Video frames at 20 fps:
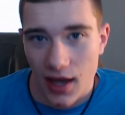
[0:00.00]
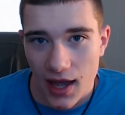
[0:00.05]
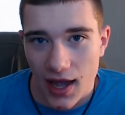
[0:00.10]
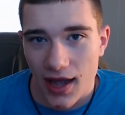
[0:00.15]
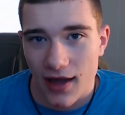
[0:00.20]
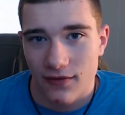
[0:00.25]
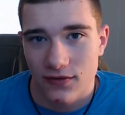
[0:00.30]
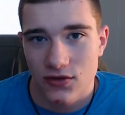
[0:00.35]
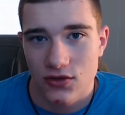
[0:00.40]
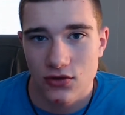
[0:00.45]

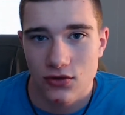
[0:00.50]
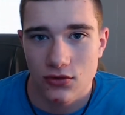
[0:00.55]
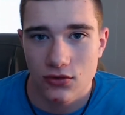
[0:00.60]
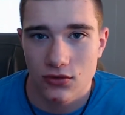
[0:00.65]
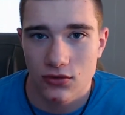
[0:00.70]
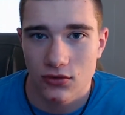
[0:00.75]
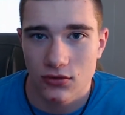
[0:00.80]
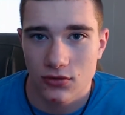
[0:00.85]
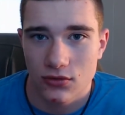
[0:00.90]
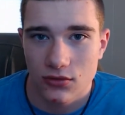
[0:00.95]
have
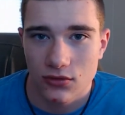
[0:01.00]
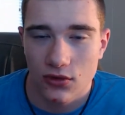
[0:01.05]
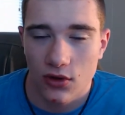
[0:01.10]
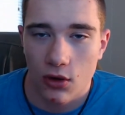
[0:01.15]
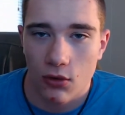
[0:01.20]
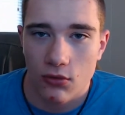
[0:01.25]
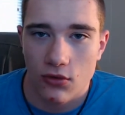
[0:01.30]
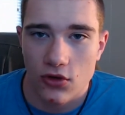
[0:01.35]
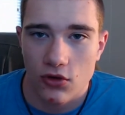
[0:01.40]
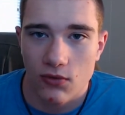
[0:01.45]
to
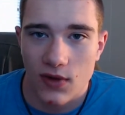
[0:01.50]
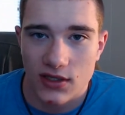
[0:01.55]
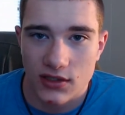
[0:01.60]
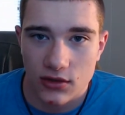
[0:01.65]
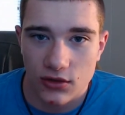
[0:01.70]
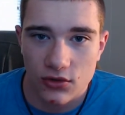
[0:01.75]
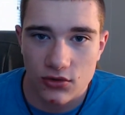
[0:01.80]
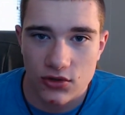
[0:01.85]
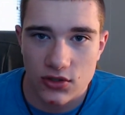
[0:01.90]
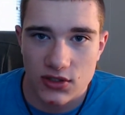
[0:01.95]
lower your
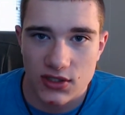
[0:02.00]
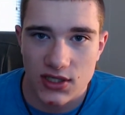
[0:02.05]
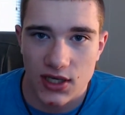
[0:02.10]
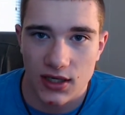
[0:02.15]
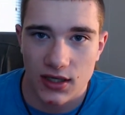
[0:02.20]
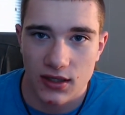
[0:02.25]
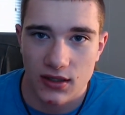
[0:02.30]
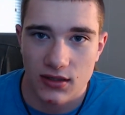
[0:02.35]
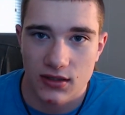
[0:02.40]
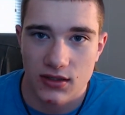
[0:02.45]
resolution
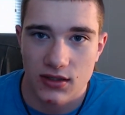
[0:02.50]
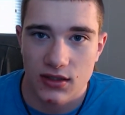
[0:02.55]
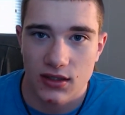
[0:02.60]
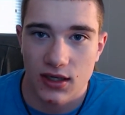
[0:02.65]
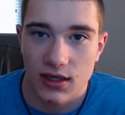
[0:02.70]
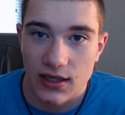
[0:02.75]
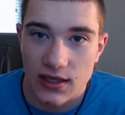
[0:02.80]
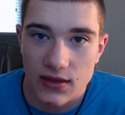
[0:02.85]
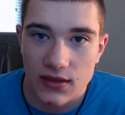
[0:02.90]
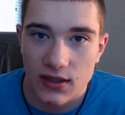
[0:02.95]
settings
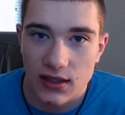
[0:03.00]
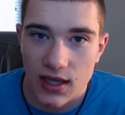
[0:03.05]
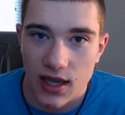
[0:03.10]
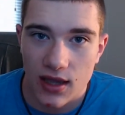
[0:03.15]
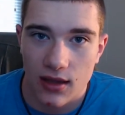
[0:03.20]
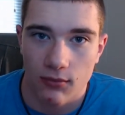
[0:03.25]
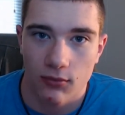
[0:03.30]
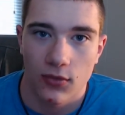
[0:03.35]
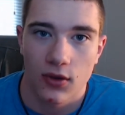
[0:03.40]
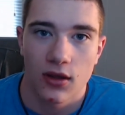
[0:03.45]
in the
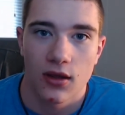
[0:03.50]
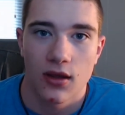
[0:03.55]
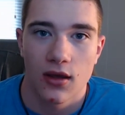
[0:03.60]
game.